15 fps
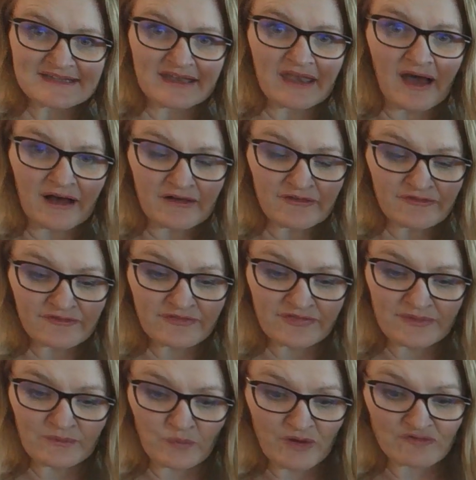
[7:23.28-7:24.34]
enough.
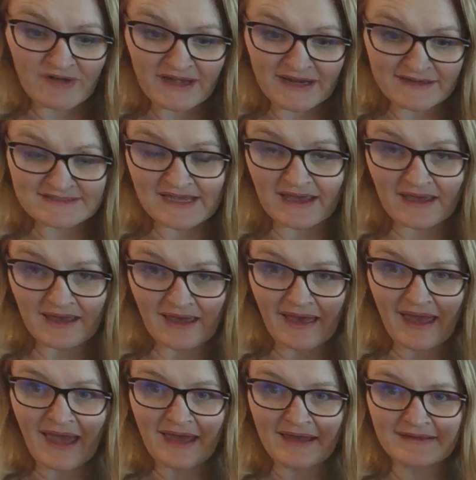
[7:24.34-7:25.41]
We're ready to
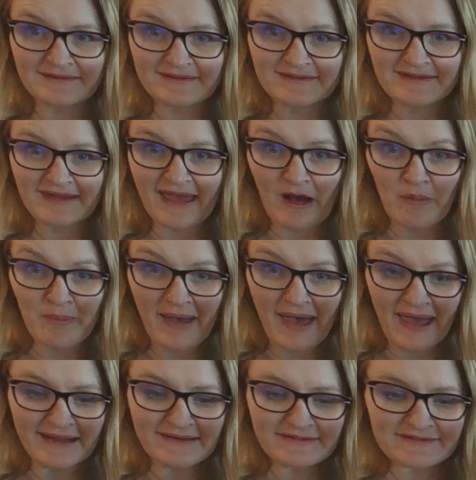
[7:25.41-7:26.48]
add our
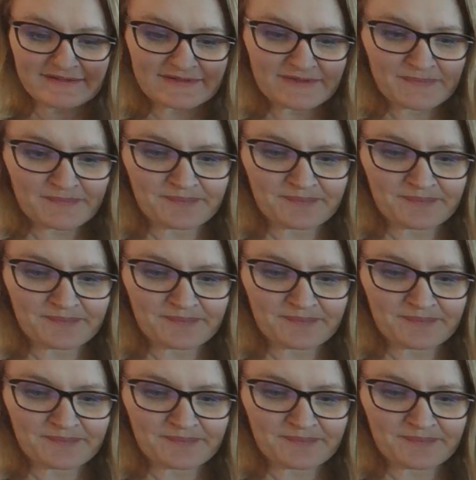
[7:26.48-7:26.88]
paint. So